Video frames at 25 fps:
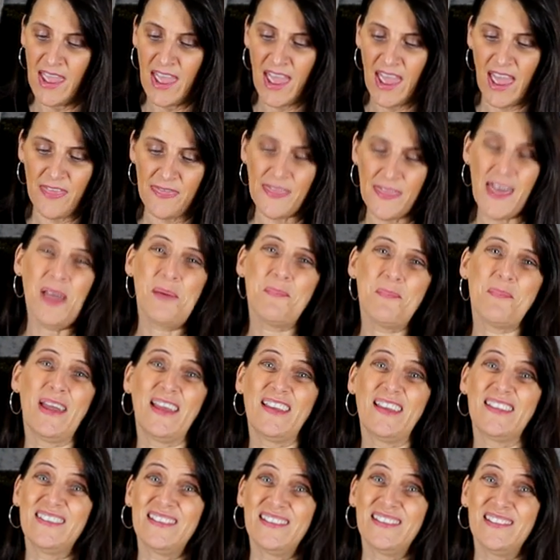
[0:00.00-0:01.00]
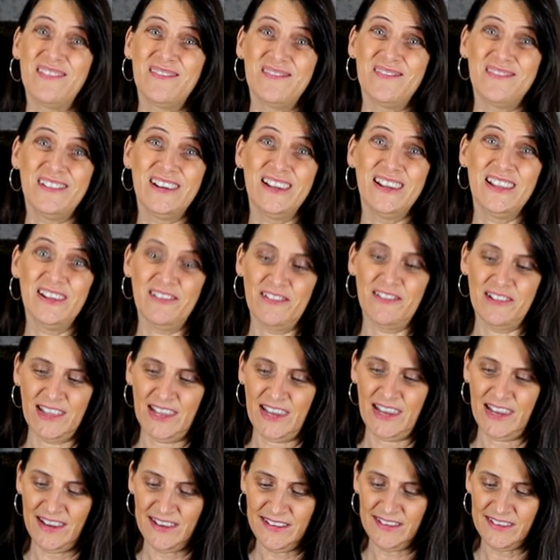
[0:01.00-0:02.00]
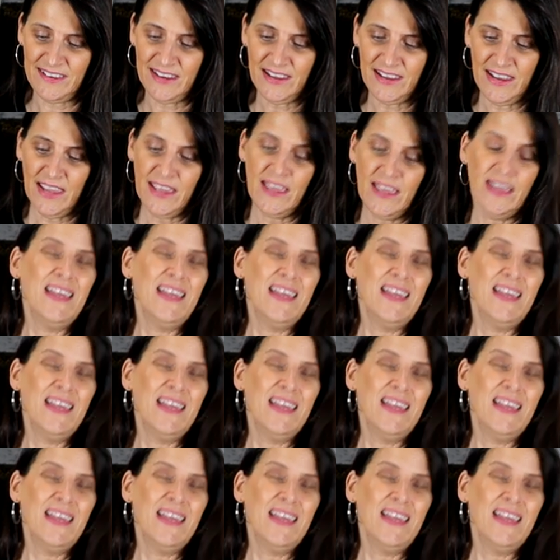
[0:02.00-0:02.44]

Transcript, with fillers: and that makes it really really easy